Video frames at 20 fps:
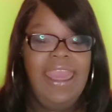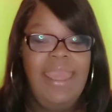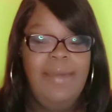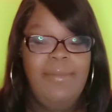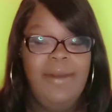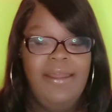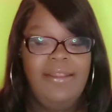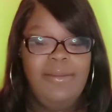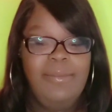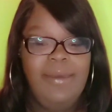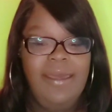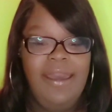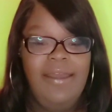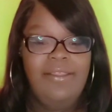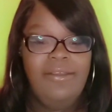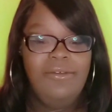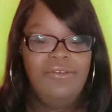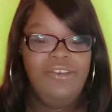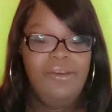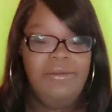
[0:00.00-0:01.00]
came out the
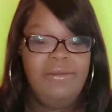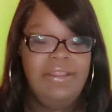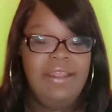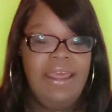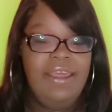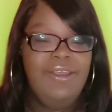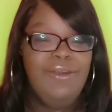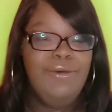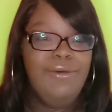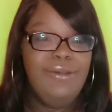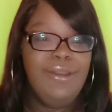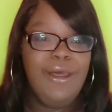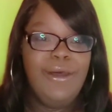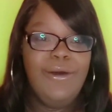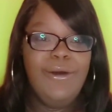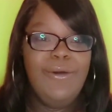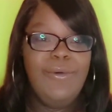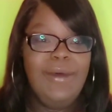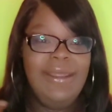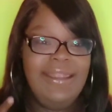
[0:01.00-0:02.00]
bathroom, she was like, you
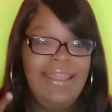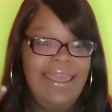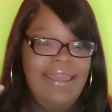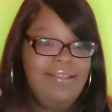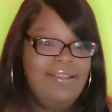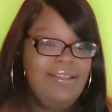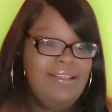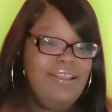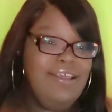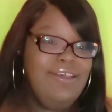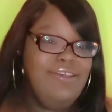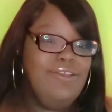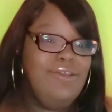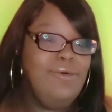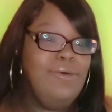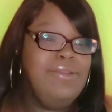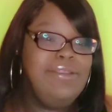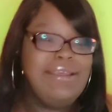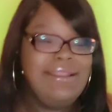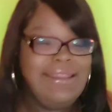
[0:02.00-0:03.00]
know who Alexis is?
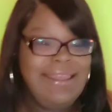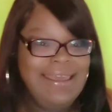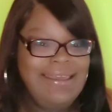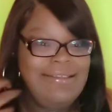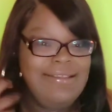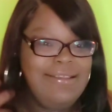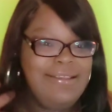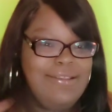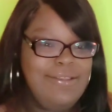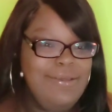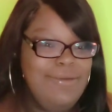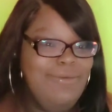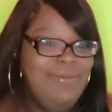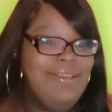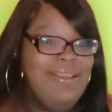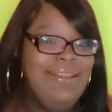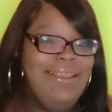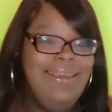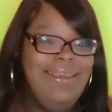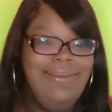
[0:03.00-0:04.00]
Who's Alexis?
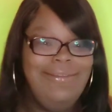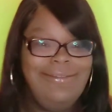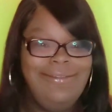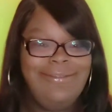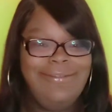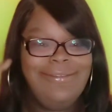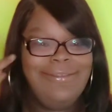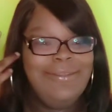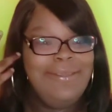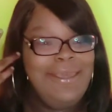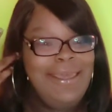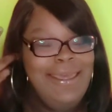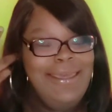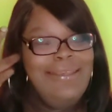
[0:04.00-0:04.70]
Who's Alexis?